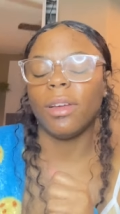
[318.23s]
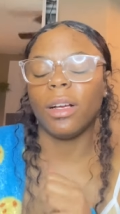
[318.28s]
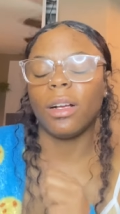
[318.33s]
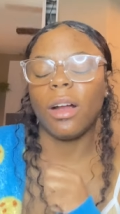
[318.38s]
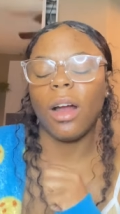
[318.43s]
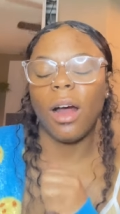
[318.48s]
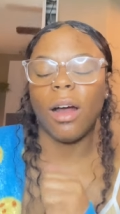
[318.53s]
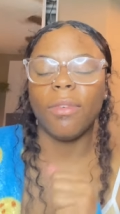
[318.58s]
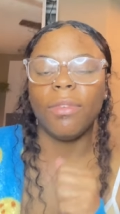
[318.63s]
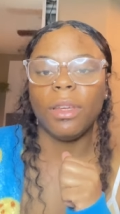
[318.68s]

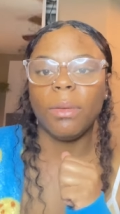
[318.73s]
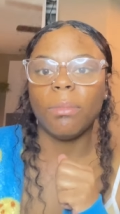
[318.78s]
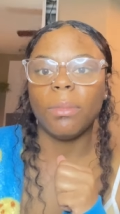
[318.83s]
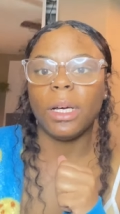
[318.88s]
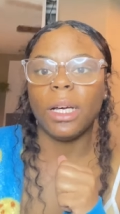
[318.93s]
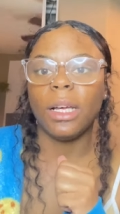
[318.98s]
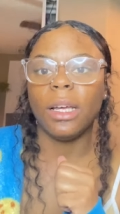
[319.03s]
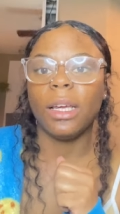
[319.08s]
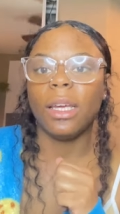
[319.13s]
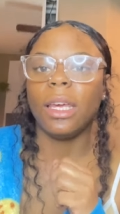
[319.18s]
coffee
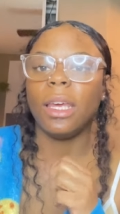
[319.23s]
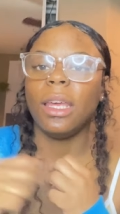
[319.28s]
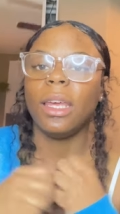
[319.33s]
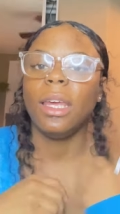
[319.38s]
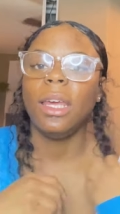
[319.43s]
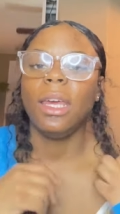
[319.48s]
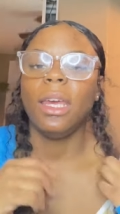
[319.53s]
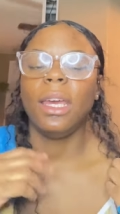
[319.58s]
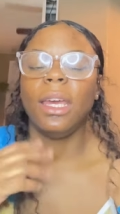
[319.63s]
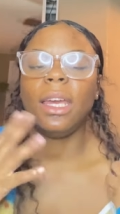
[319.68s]
mug,
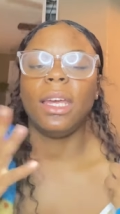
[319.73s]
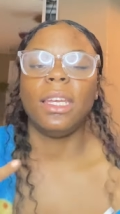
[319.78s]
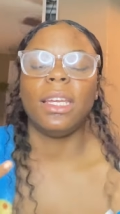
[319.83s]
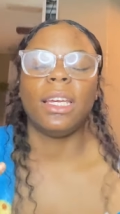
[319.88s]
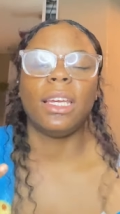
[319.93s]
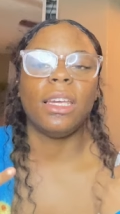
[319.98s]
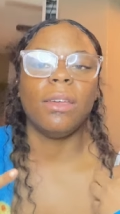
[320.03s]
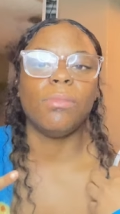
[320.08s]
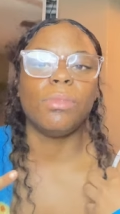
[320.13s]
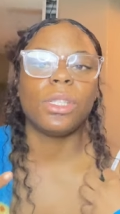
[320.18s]
and it
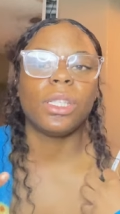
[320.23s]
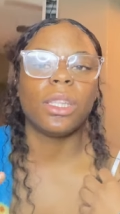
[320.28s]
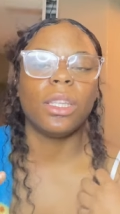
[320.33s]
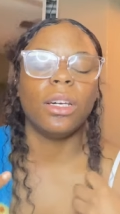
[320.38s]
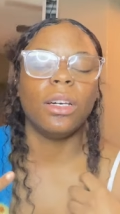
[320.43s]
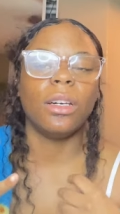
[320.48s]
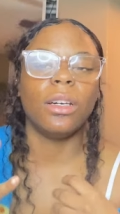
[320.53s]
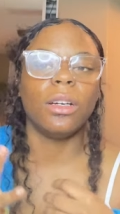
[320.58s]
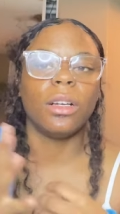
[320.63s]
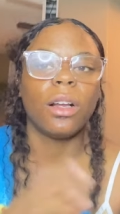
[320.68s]
keeps
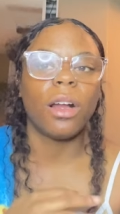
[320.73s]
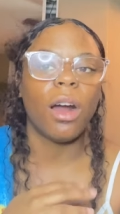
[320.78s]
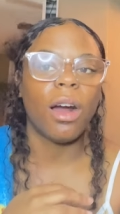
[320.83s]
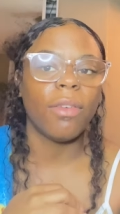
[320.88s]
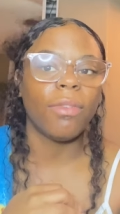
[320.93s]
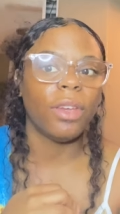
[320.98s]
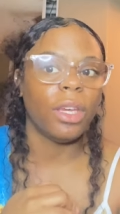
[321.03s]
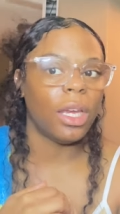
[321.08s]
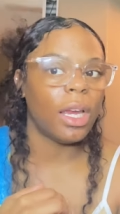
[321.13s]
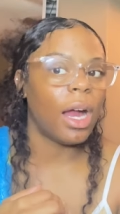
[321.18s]
the
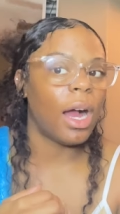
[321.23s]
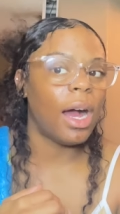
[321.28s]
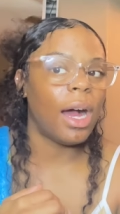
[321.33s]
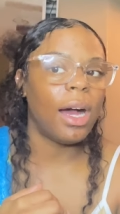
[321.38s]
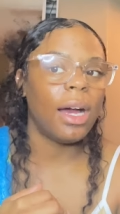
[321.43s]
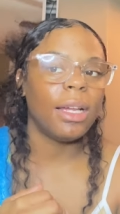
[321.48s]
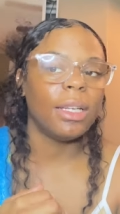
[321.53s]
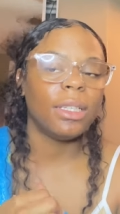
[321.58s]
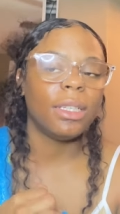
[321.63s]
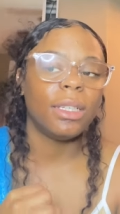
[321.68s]
coffee
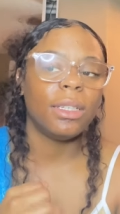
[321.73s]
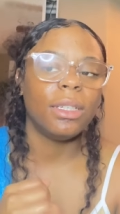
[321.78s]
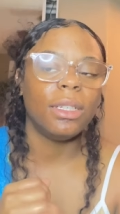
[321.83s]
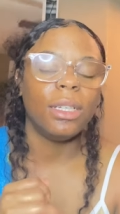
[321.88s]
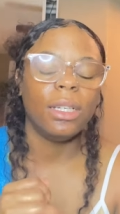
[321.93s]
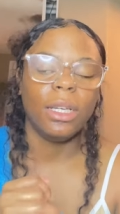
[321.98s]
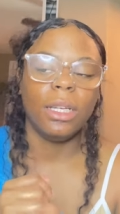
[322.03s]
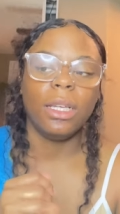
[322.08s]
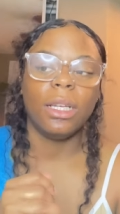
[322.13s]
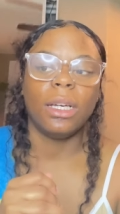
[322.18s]
hot
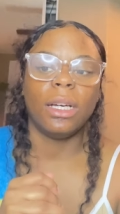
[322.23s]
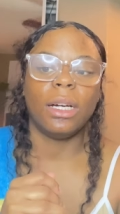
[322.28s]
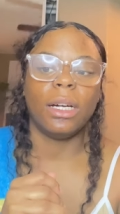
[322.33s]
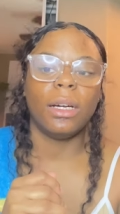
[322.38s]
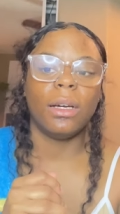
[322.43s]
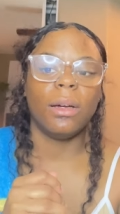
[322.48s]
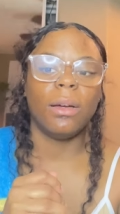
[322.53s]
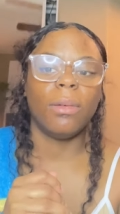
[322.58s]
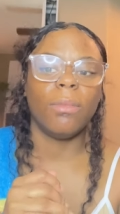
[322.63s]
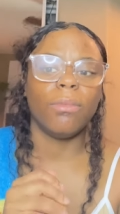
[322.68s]

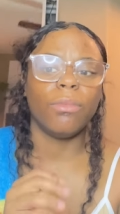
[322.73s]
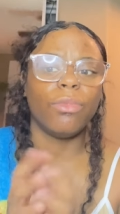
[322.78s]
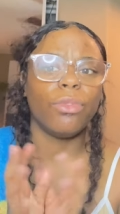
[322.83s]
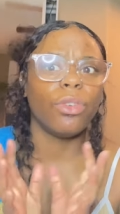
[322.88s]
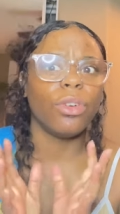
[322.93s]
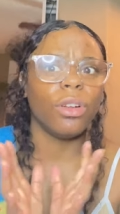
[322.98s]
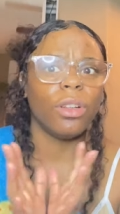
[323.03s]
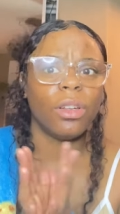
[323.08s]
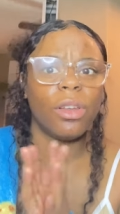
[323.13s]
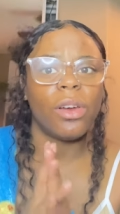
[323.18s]

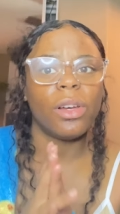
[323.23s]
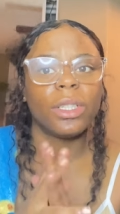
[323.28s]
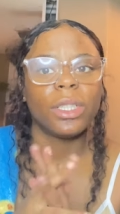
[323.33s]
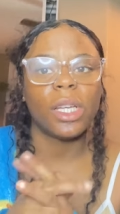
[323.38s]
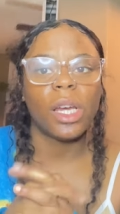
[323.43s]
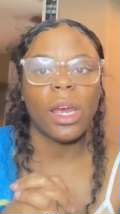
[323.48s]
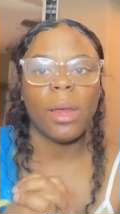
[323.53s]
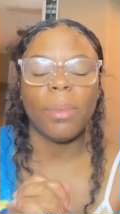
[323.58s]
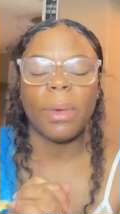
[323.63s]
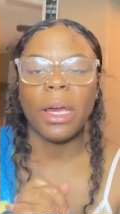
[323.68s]
for a long
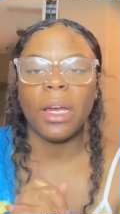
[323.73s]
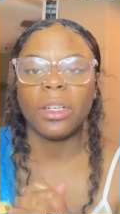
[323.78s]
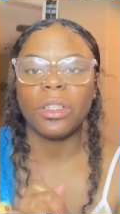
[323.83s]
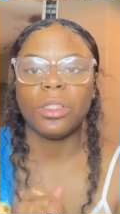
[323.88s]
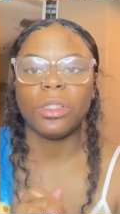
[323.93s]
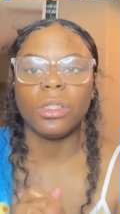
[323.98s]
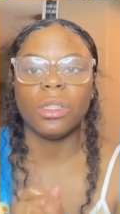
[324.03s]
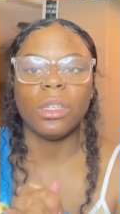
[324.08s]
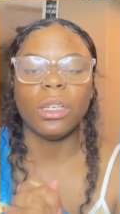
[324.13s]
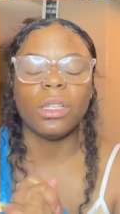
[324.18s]
time
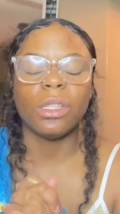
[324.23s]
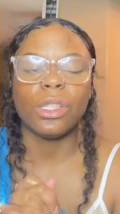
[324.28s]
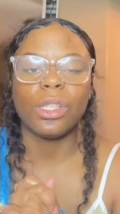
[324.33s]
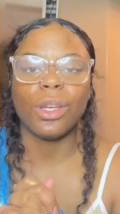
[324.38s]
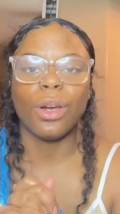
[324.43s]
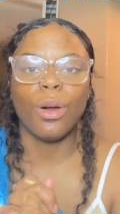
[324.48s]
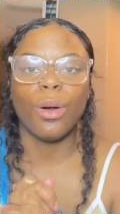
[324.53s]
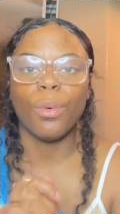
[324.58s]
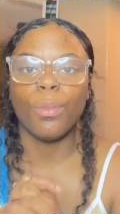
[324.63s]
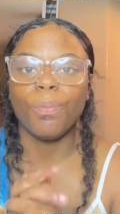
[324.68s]
actually.
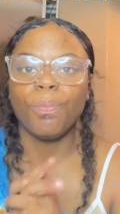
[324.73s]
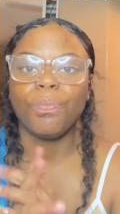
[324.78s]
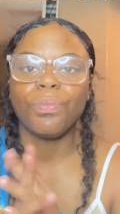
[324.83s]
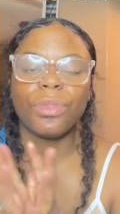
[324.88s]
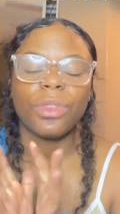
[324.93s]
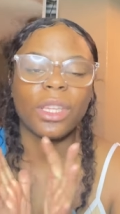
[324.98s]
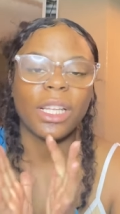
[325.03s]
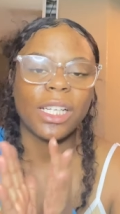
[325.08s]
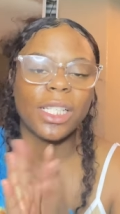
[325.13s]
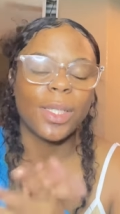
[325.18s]
So
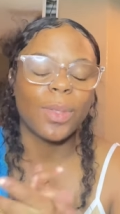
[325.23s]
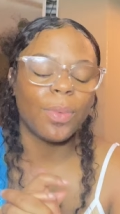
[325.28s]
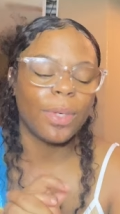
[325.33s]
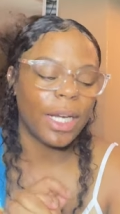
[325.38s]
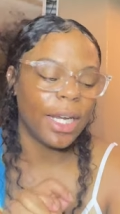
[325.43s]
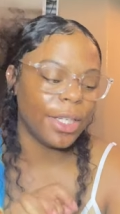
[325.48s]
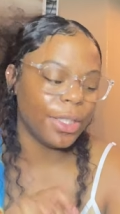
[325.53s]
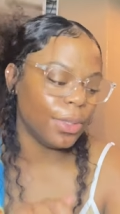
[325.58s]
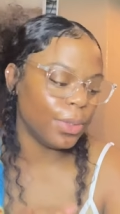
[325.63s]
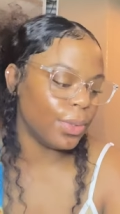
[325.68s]
that's what
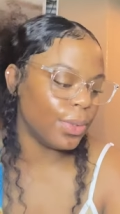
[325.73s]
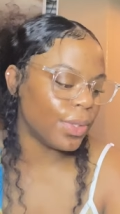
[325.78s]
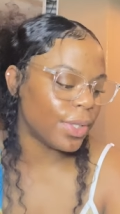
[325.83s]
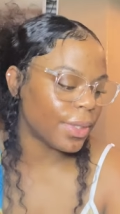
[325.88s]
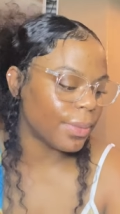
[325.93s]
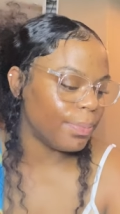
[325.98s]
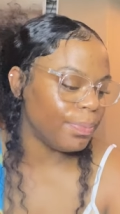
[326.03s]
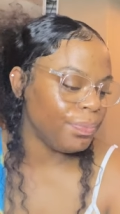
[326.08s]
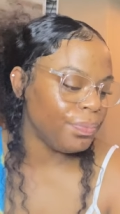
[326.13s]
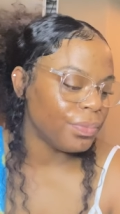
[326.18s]
I use
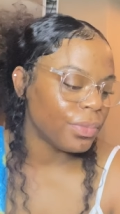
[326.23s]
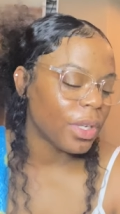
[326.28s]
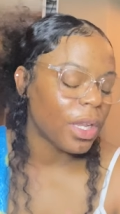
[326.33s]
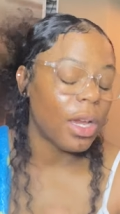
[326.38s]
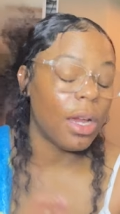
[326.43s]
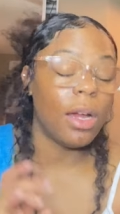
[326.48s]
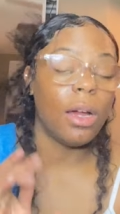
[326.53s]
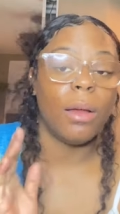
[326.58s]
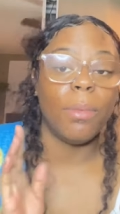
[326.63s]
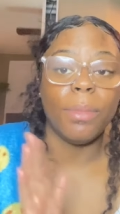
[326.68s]

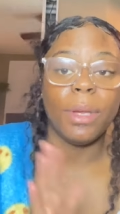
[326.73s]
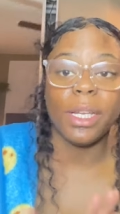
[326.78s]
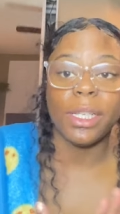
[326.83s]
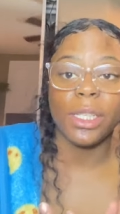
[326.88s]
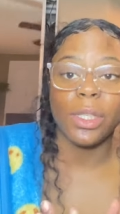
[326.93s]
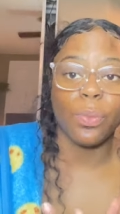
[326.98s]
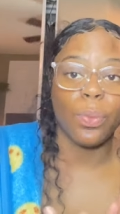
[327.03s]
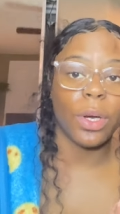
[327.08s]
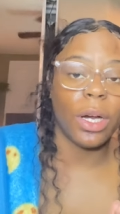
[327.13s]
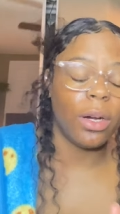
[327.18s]
as
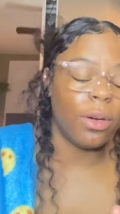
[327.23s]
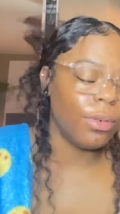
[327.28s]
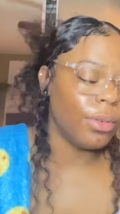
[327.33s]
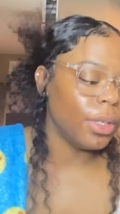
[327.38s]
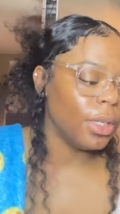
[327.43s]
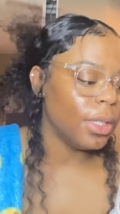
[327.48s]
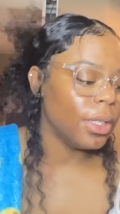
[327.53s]
well.